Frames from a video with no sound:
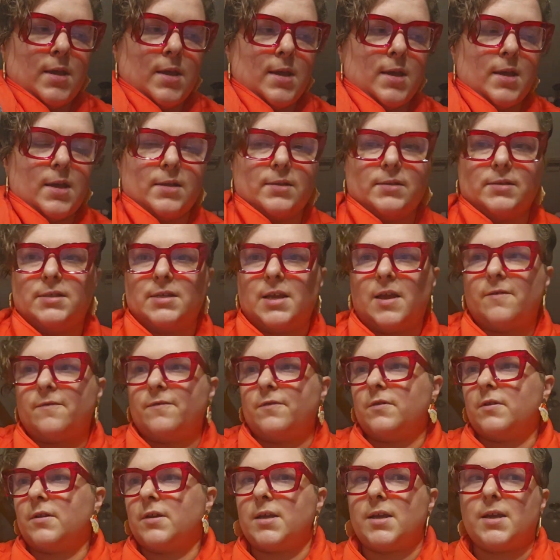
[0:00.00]
And
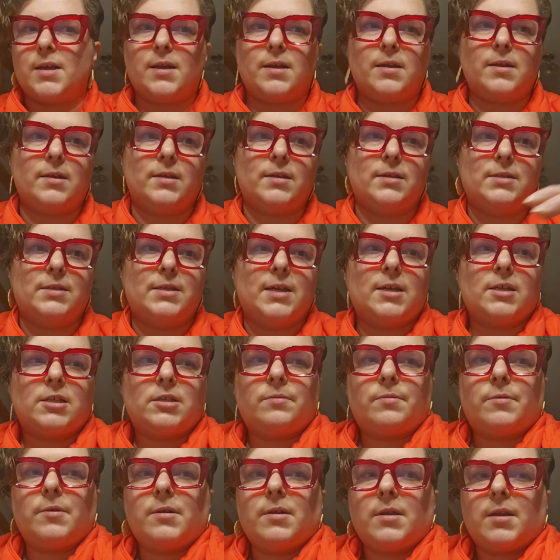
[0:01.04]
definitely in
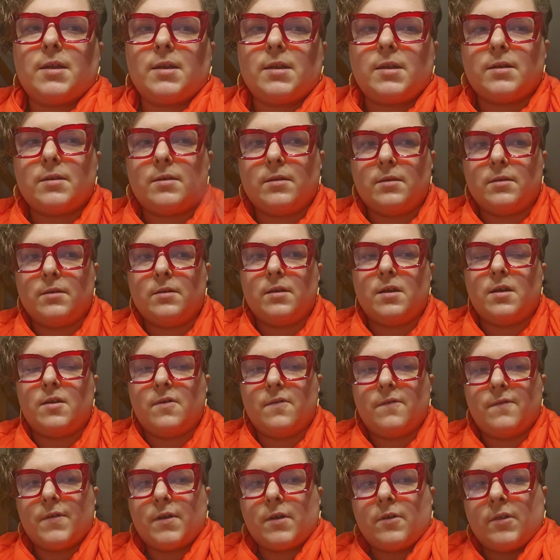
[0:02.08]
desperate need
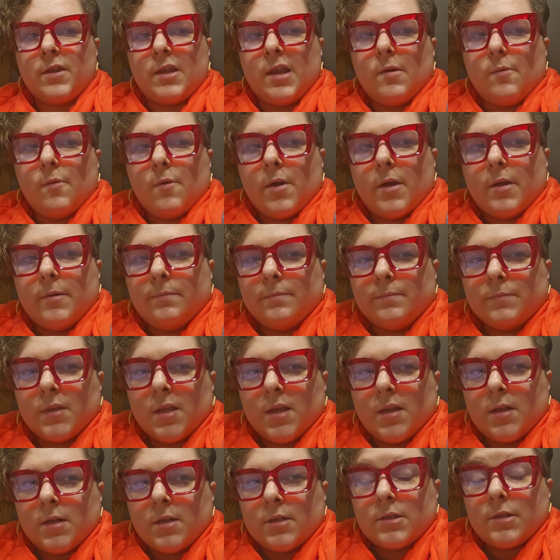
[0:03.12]
of a clean one.
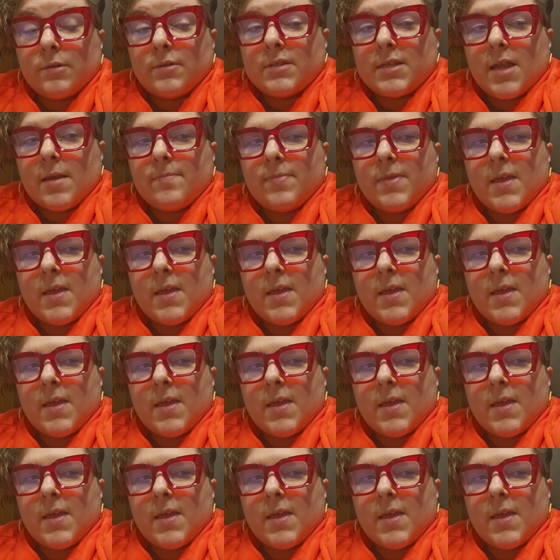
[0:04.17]
So same